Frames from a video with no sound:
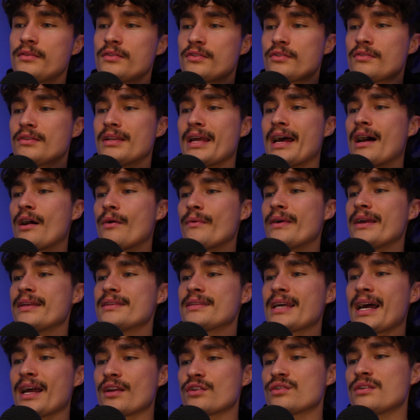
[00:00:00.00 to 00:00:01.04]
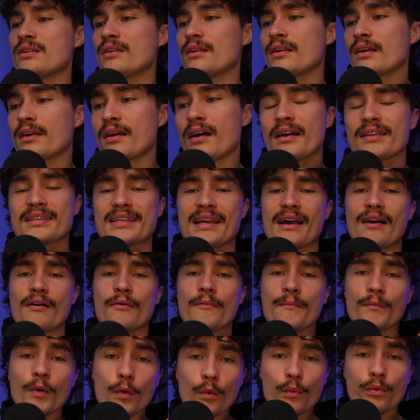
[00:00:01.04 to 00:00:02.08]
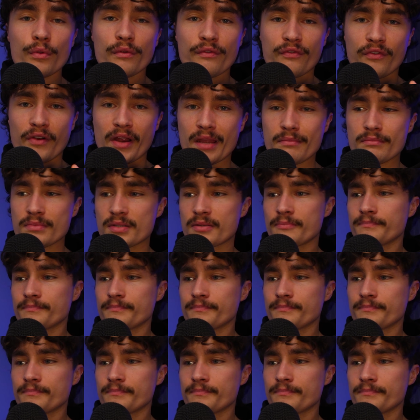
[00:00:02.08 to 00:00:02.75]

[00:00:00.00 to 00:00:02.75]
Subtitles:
So now it's actually going to cut out all the frames